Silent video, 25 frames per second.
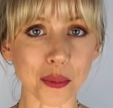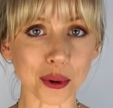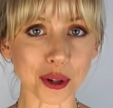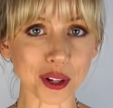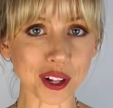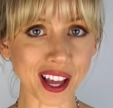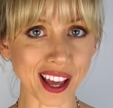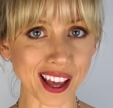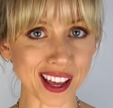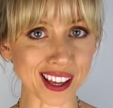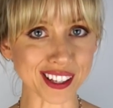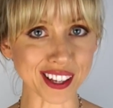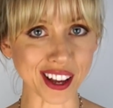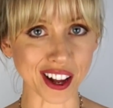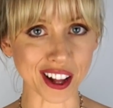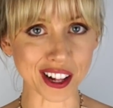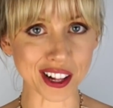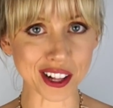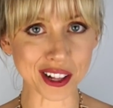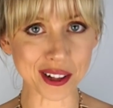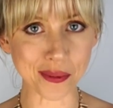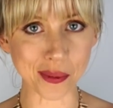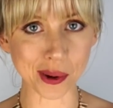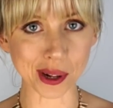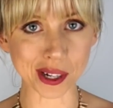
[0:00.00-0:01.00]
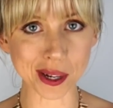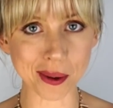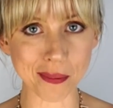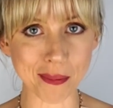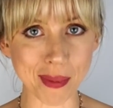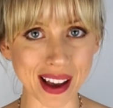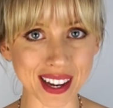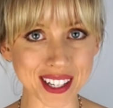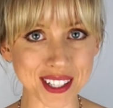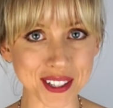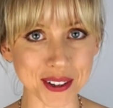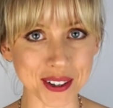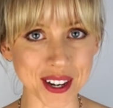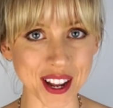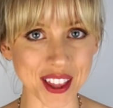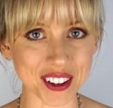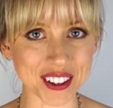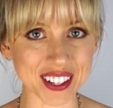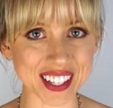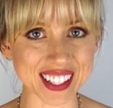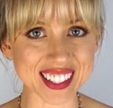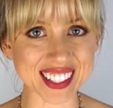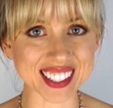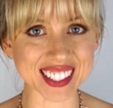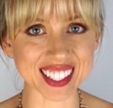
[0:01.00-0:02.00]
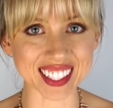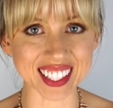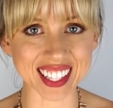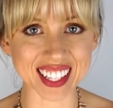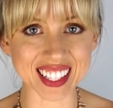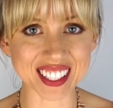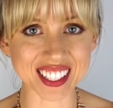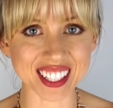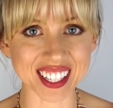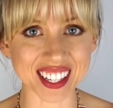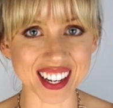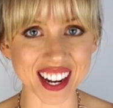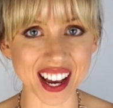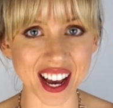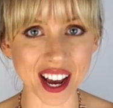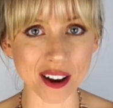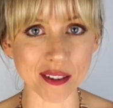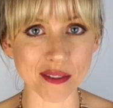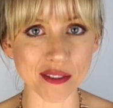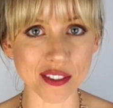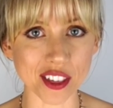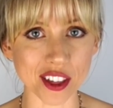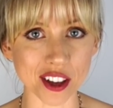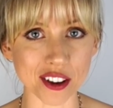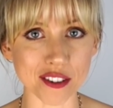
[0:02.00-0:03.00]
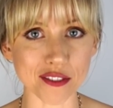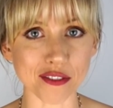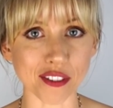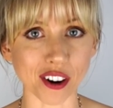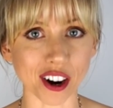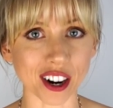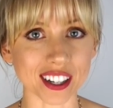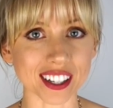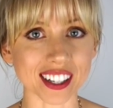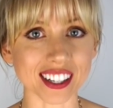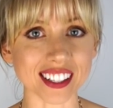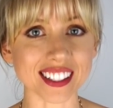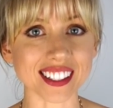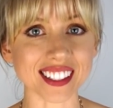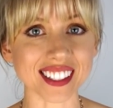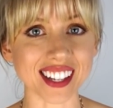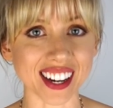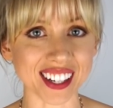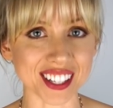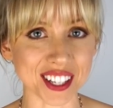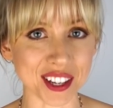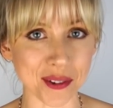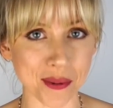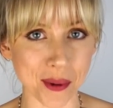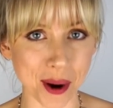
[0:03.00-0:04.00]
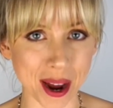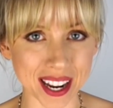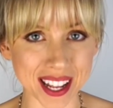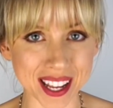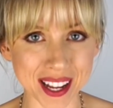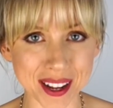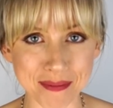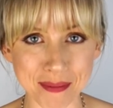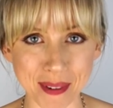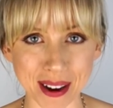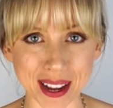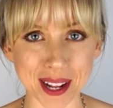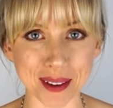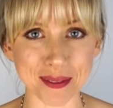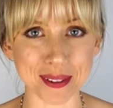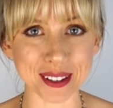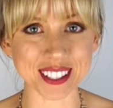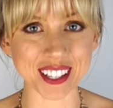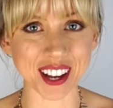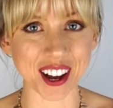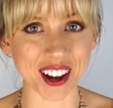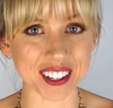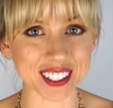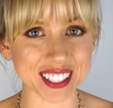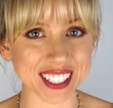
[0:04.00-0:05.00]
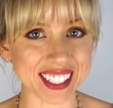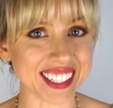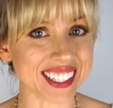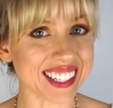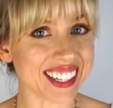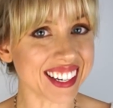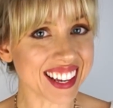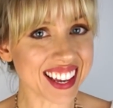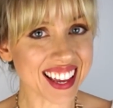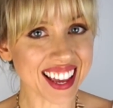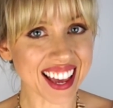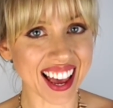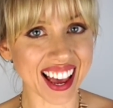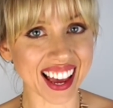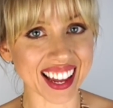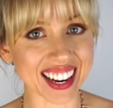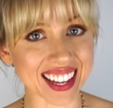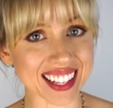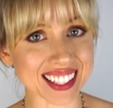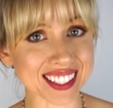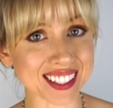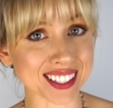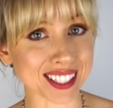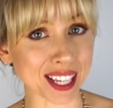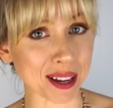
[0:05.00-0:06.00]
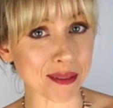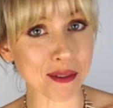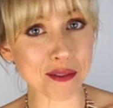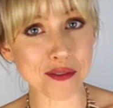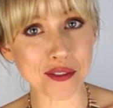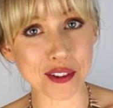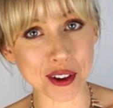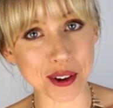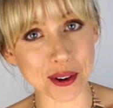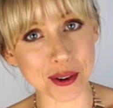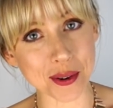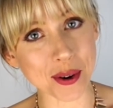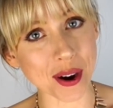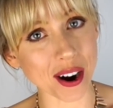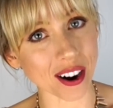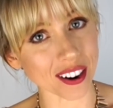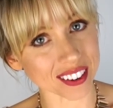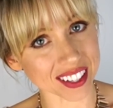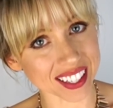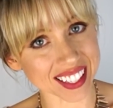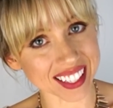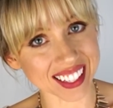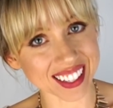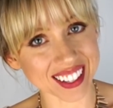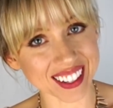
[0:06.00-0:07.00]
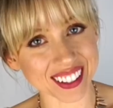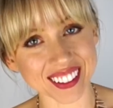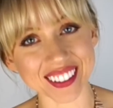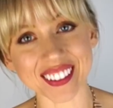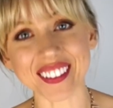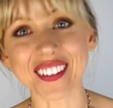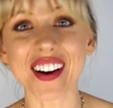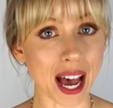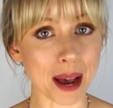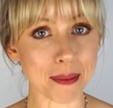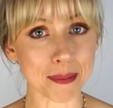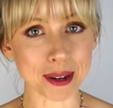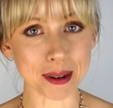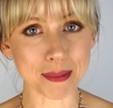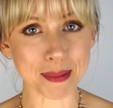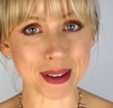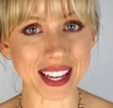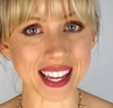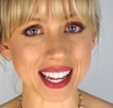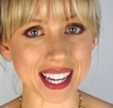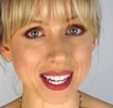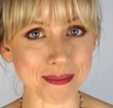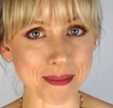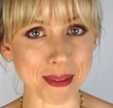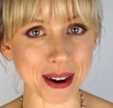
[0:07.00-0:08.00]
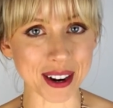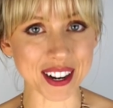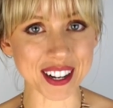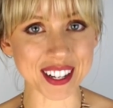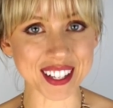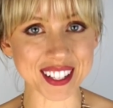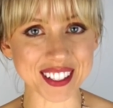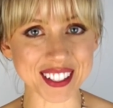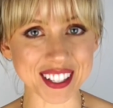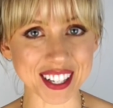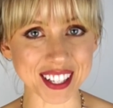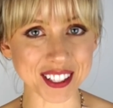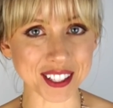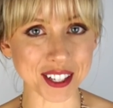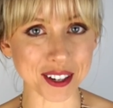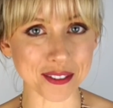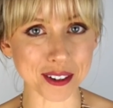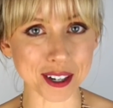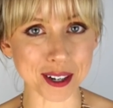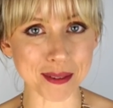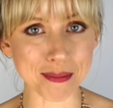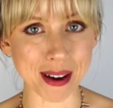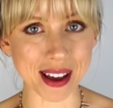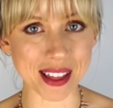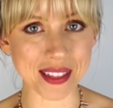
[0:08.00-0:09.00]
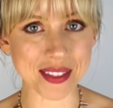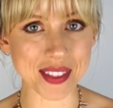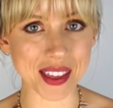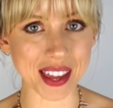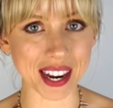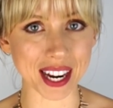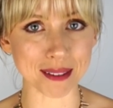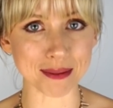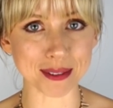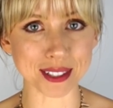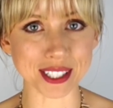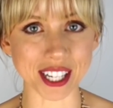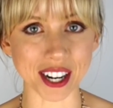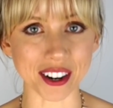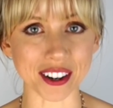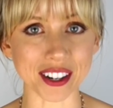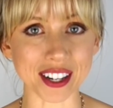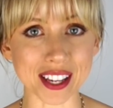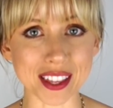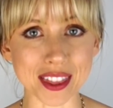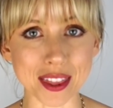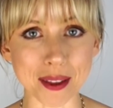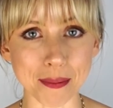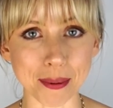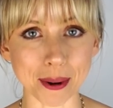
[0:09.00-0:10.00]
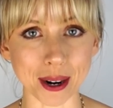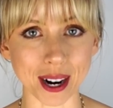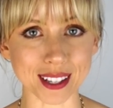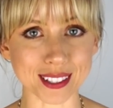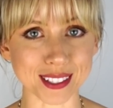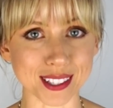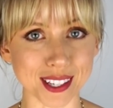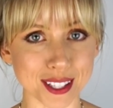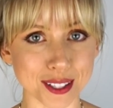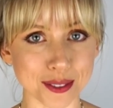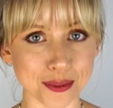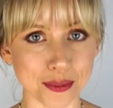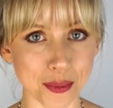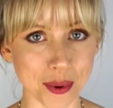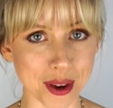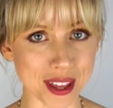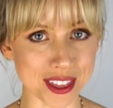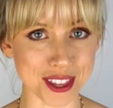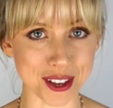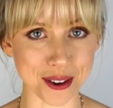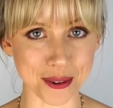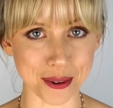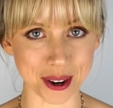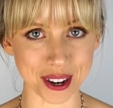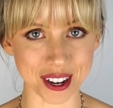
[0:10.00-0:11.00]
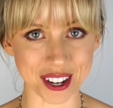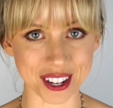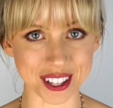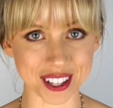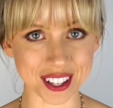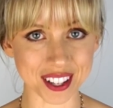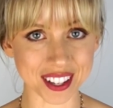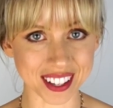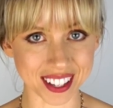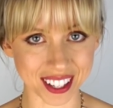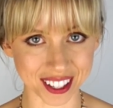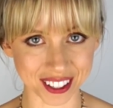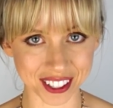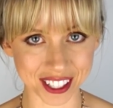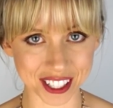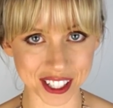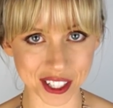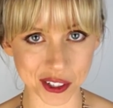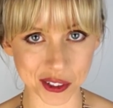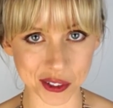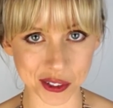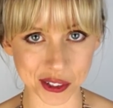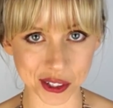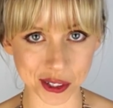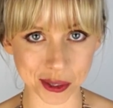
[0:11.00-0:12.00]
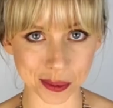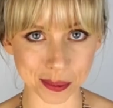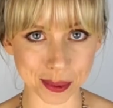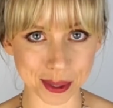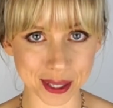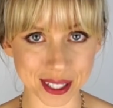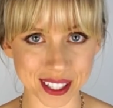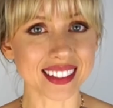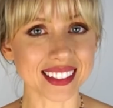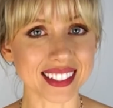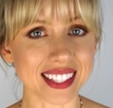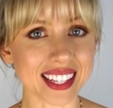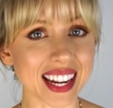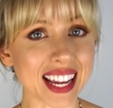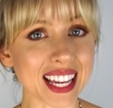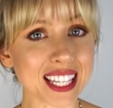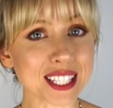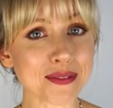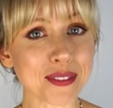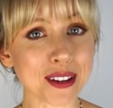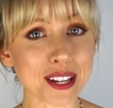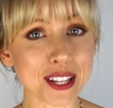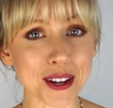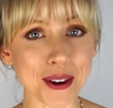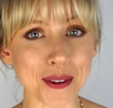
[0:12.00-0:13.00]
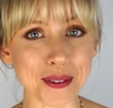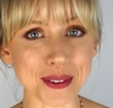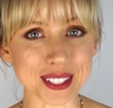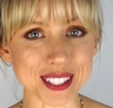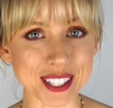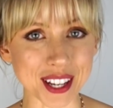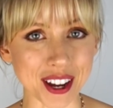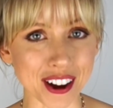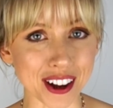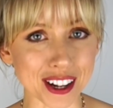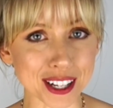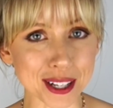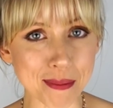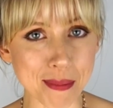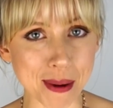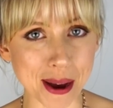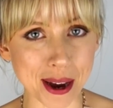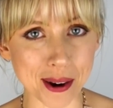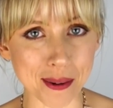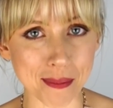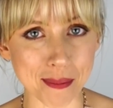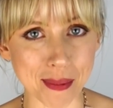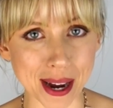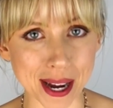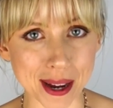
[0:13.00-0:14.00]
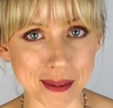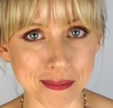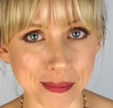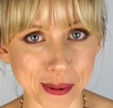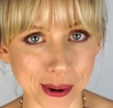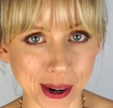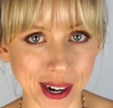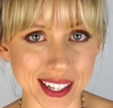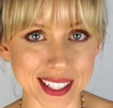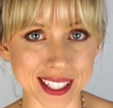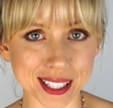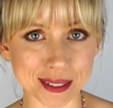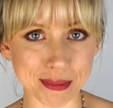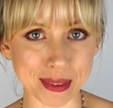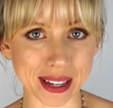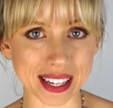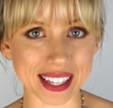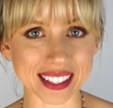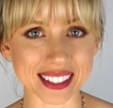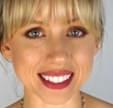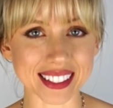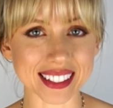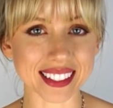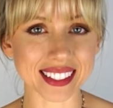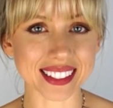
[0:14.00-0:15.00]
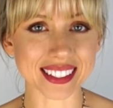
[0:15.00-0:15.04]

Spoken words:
Well, hey y'all, welcome back to another installation of the Vargas Tuggy wedding. My name is Holly, and as some of you already know, I'm gonna be getting married in just over a month, and I'm sharing the process with you all here on YouTube. Today's video is all about my bridesmaids.